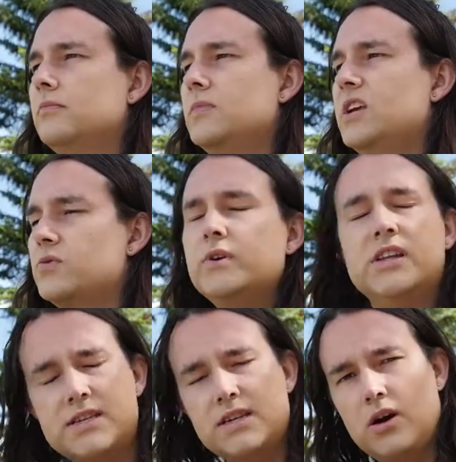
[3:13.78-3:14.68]
it's
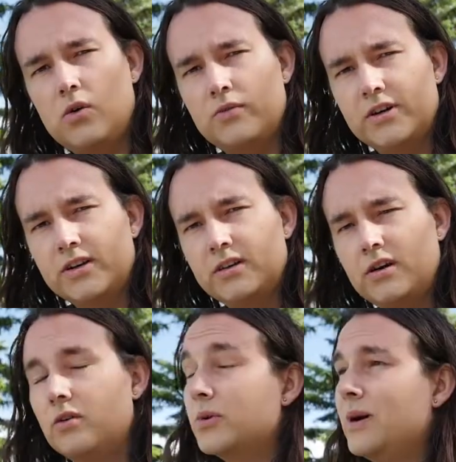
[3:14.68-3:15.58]
really easy to over
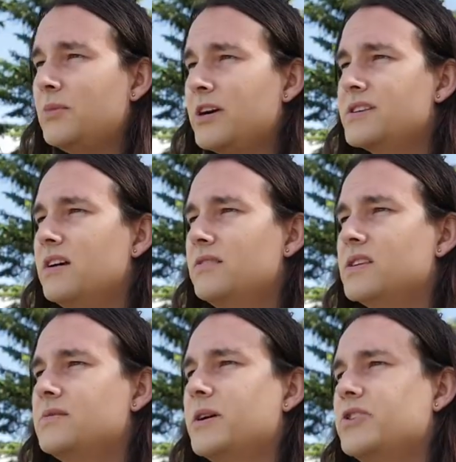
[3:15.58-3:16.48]
overwhelm ourselves,
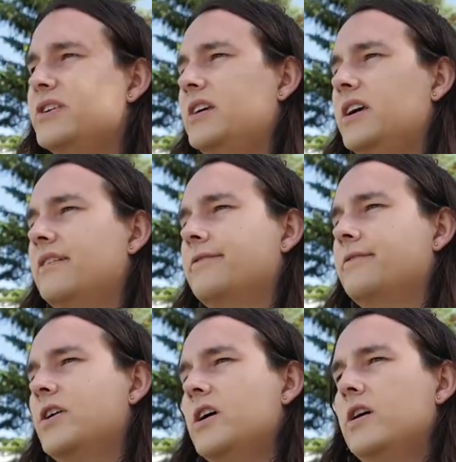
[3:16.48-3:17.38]
especially
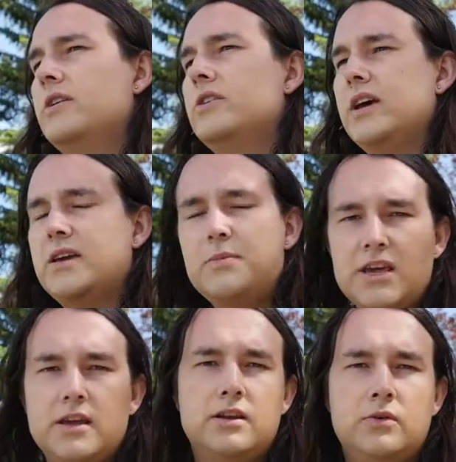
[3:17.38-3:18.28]
if you're like
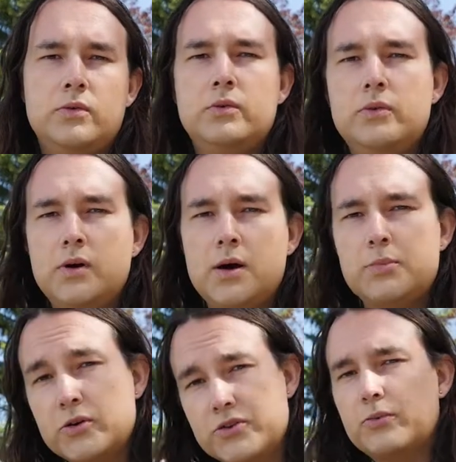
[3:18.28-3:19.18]
me and you
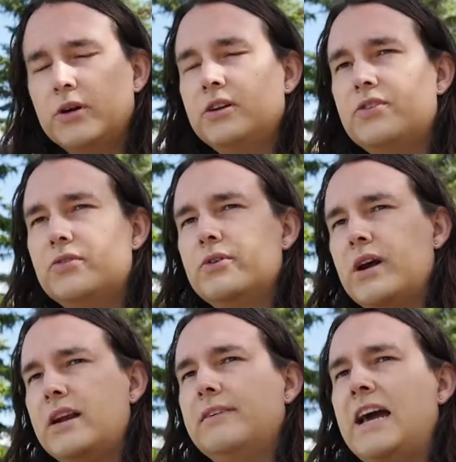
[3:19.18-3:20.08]
approach the world through
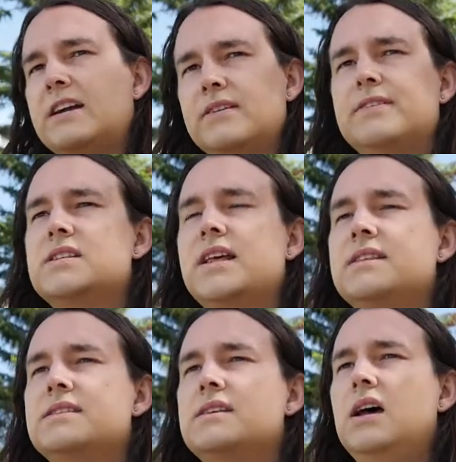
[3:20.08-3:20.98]
kind of an activist
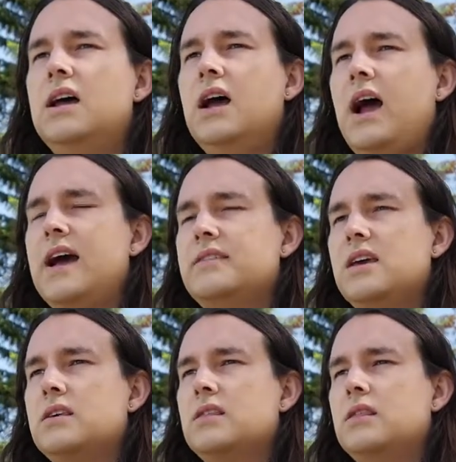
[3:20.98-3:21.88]
lens. I
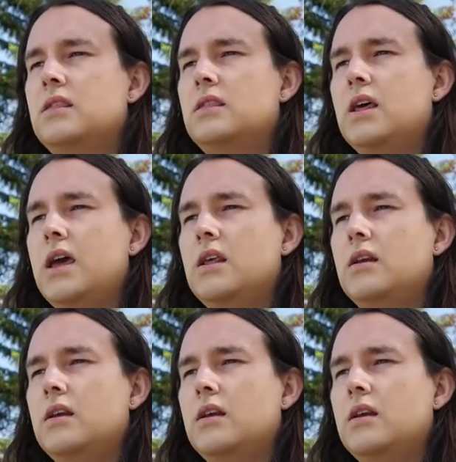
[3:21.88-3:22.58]
think that